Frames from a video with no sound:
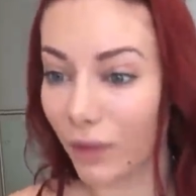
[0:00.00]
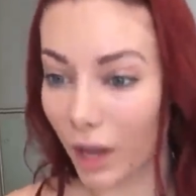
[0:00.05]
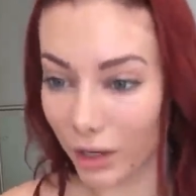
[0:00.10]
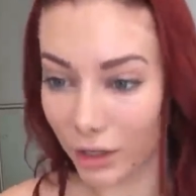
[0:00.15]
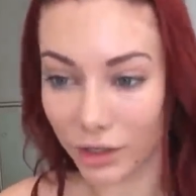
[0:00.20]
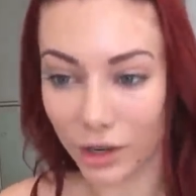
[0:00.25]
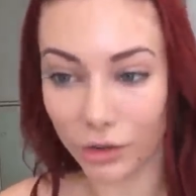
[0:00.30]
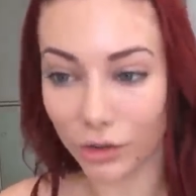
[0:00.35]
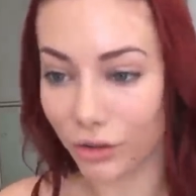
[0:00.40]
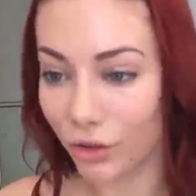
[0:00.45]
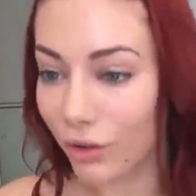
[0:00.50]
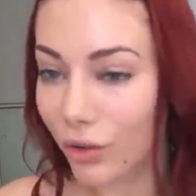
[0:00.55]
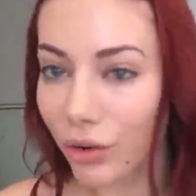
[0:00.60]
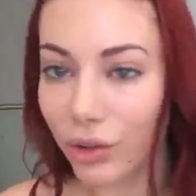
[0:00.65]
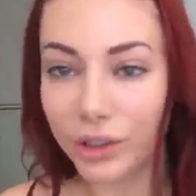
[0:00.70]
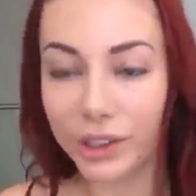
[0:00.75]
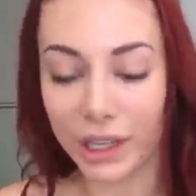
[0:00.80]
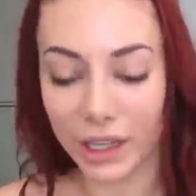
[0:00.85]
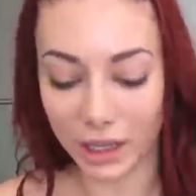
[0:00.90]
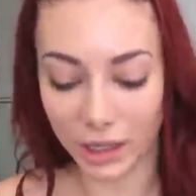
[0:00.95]
I, you know,
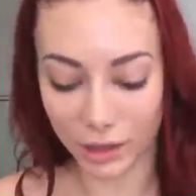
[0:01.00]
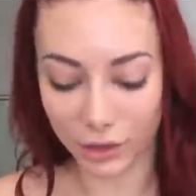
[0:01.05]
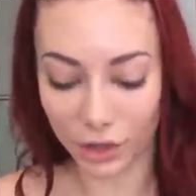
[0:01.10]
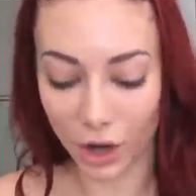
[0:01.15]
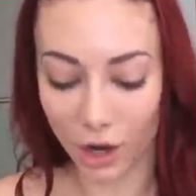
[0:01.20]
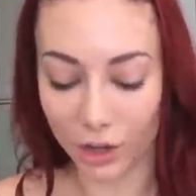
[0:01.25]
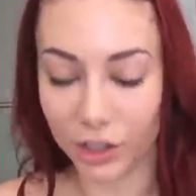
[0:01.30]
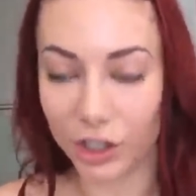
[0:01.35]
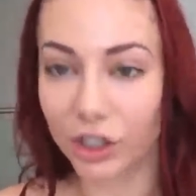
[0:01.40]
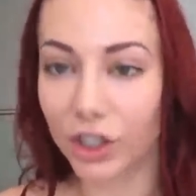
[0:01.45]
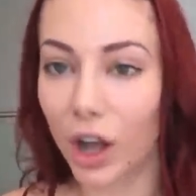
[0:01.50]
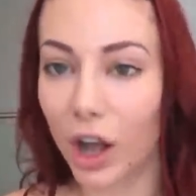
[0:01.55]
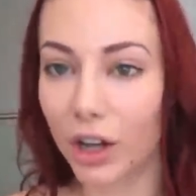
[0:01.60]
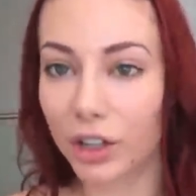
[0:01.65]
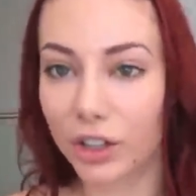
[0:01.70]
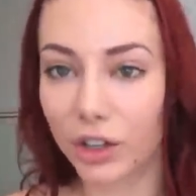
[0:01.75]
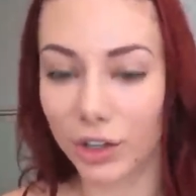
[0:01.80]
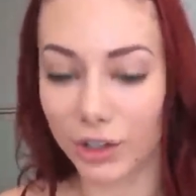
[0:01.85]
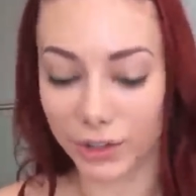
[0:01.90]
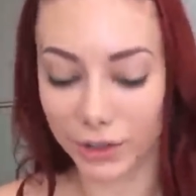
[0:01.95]
Googled it and talked to
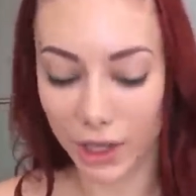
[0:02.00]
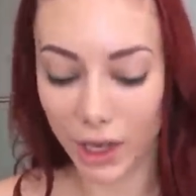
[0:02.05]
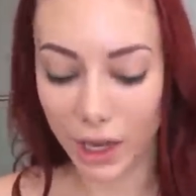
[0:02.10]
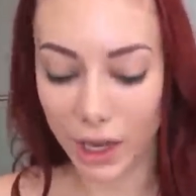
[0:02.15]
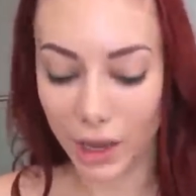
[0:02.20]
doctors,